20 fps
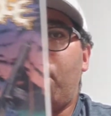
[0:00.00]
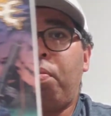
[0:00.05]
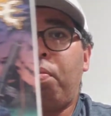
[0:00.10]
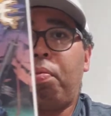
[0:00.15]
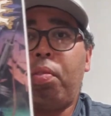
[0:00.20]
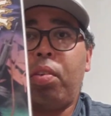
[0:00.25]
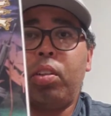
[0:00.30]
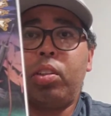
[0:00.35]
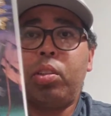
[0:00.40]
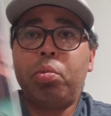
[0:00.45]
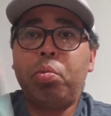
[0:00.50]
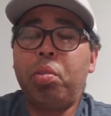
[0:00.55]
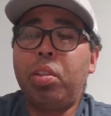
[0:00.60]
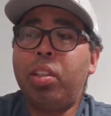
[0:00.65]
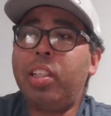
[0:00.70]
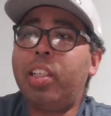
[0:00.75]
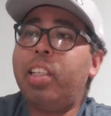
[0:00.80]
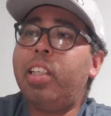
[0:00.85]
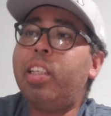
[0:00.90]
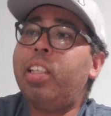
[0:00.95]
First one
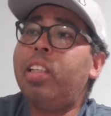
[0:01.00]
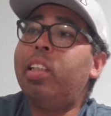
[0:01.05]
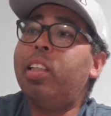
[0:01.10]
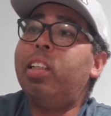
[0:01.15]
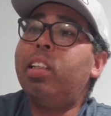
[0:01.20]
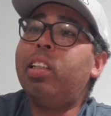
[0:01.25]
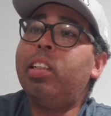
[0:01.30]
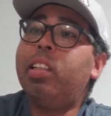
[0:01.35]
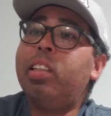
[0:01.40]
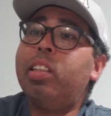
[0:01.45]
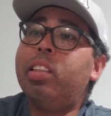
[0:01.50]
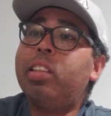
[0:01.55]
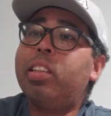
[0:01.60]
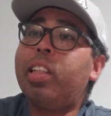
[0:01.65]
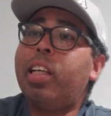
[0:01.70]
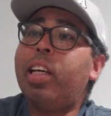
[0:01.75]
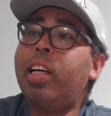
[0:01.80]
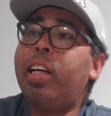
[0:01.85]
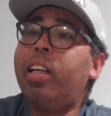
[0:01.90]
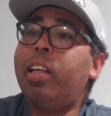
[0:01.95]
is
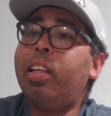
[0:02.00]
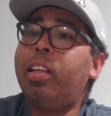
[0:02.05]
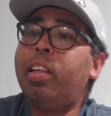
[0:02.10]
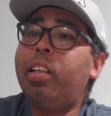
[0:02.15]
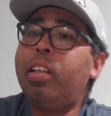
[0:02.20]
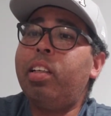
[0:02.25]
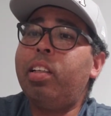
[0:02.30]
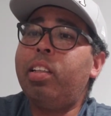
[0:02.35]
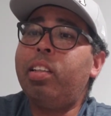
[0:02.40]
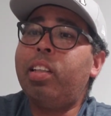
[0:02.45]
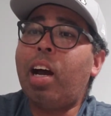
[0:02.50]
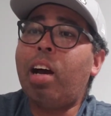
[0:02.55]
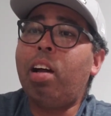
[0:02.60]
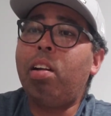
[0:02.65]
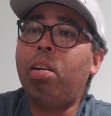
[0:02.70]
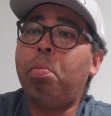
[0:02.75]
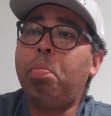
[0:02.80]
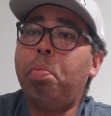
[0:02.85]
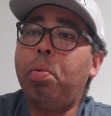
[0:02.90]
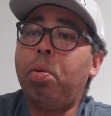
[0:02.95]
a
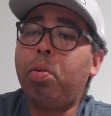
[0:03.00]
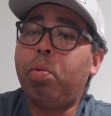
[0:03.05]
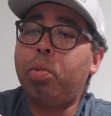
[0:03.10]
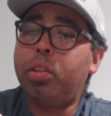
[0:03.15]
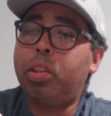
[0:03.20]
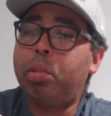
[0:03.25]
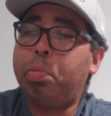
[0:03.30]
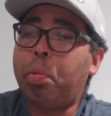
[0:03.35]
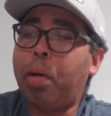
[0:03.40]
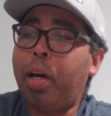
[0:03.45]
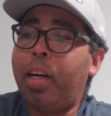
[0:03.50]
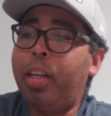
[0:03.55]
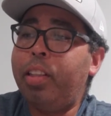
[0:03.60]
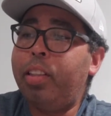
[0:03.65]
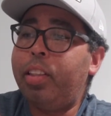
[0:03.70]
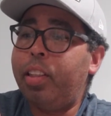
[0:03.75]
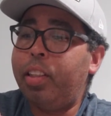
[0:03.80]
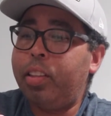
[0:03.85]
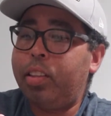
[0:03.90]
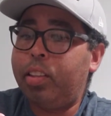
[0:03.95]
dollar book with spine
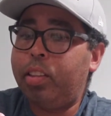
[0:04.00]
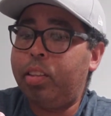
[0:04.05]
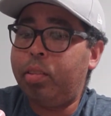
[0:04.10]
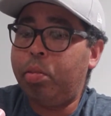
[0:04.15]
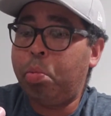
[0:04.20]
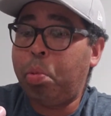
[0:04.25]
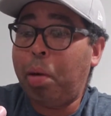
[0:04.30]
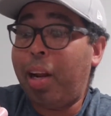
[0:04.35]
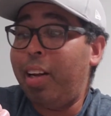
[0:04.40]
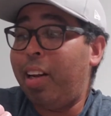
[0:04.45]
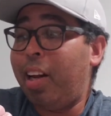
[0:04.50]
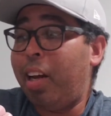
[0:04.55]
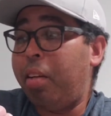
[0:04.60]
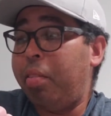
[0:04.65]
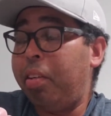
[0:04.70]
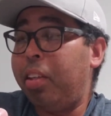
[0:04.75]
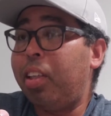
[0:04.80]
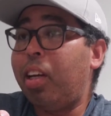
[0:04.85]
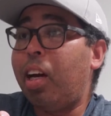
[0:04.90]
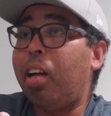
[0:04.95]
ticks. Well, probably not
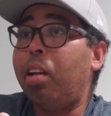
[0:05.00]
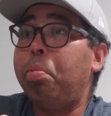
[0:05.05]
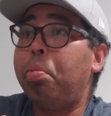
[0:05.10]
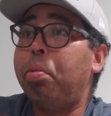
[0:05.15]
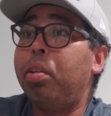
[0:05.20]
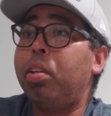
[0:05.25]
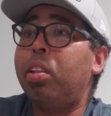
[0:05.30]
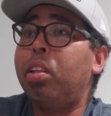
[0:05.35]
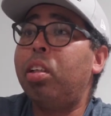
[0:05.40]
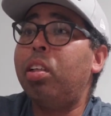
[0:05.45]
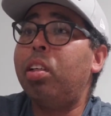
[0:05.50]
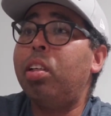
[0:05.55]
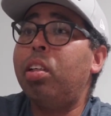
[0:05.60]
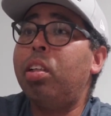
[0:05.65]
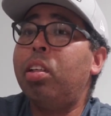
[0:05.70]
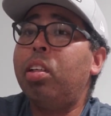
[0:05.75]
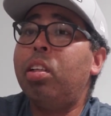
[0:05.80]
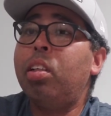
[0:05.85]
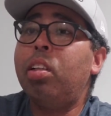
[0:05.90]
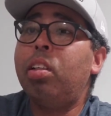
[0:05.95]
even a dollar book.
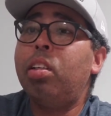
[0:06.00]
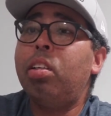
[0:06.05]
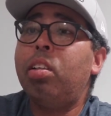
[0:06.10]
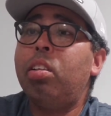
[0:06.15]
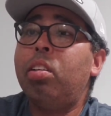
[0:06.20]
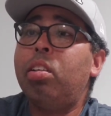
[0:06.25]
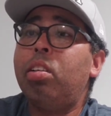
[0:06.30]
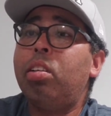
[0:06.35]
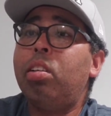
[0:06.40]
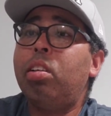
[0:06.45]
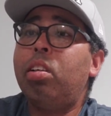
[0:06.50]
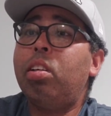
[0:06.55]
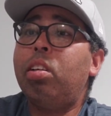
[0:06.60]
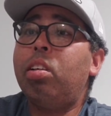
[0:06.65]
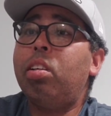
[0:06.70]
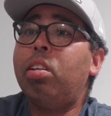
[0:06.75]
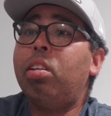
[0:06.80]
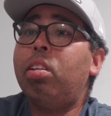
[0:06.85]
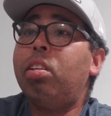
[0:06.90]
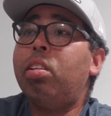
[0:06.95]

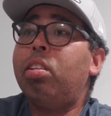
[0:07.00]
So